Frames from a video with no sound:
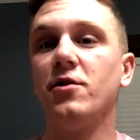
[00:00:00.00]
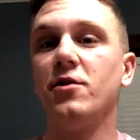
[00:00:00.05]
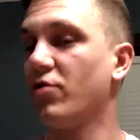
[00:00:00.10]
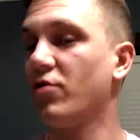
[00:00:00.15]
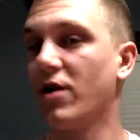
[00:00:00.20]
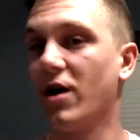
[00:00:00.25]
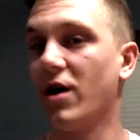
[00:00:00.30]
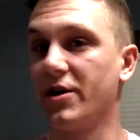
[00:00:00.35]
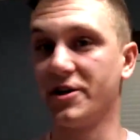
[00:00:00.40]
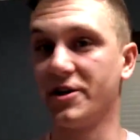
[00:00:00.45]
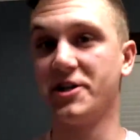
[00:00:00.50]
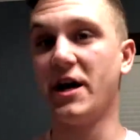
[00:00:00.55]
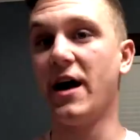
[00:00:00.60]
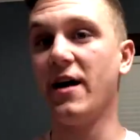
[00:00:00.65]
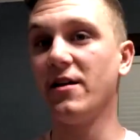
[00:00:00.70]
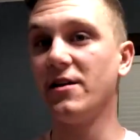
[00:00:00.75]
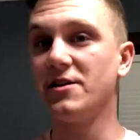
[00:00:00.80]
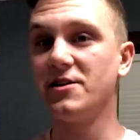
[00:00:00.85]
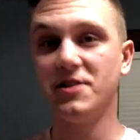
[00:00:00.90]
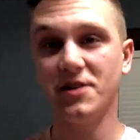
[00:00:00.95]
put out a
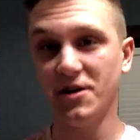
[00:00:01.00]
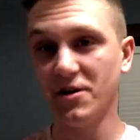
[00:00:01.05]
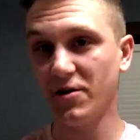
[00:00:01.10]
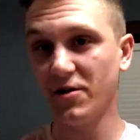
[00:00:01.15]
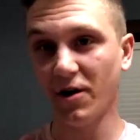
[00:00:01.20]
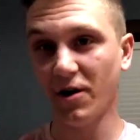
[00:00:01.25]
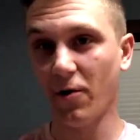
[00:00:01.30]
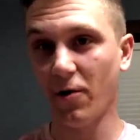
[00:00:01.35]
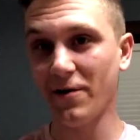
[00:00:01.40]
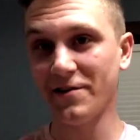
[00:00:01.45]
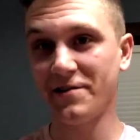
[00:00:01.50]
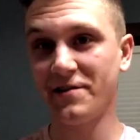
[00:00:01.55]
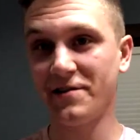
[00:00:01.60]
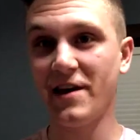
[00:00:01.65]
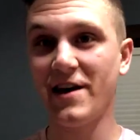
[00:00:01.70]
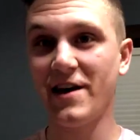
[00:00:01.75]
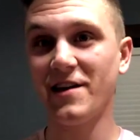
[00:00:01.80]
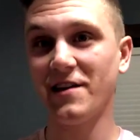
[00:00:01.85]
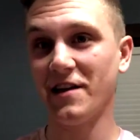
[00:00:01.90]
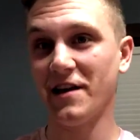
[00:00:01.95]
challenge, and you could always
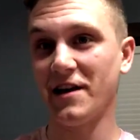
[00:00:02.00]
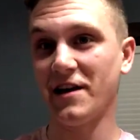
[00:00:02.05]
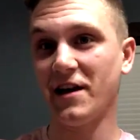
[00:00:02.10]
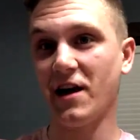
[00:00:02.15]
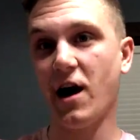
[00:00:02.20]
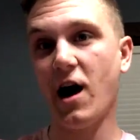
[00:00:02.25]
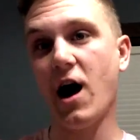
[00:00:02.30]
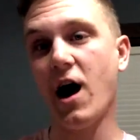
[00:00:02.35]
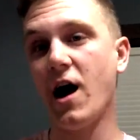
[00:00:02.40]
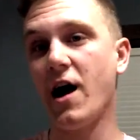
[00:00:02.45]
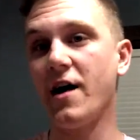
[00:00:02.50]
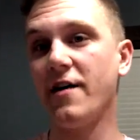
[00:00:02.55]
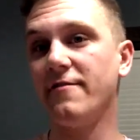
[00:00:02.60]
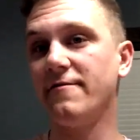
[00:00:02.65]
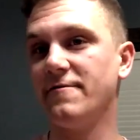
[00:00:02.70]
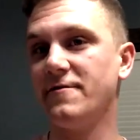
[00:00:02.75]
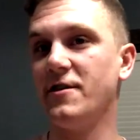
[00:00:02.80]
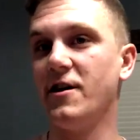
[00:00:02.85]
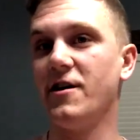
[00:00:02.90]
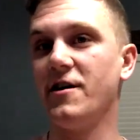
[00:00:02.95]
say, like, I've
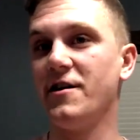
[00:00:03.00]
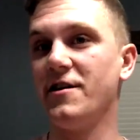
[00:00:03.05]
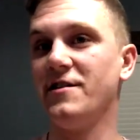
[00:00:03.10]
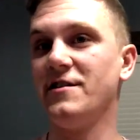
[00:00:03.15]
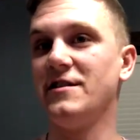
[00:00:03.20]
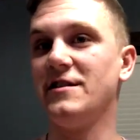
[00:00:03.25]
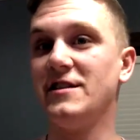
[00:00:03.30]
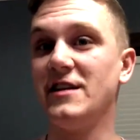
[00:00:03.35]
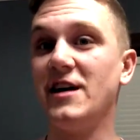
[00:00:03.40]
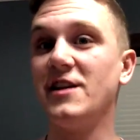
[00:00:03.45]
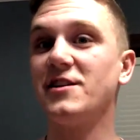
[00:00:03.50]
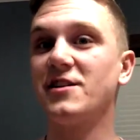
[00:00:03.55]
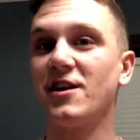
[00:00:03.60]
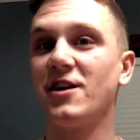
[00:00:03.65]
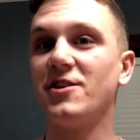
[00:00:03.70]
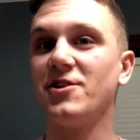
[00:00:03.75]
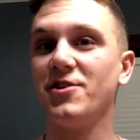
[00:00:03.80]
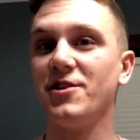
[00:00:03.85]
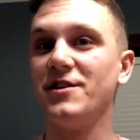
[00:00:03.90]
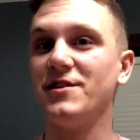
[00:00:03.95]
done 10
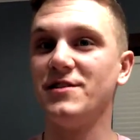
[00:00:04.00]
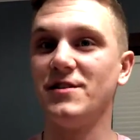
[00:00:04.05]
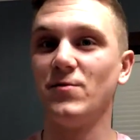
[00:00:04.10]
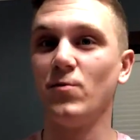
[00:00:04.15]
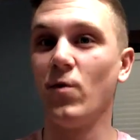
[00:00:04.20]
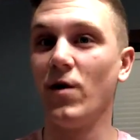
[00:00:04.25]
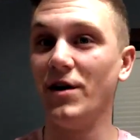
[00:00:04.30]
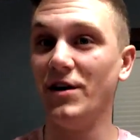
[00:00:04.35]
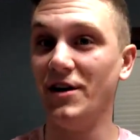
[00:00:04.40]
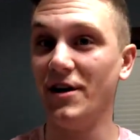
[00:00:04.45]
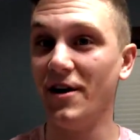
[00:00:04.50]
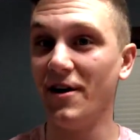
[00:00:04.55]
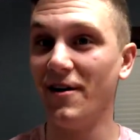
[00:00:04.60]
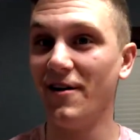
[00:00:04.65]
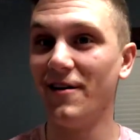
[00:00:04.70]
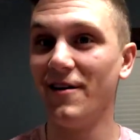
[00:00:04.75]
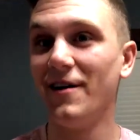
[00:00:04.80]
countries in 1 year,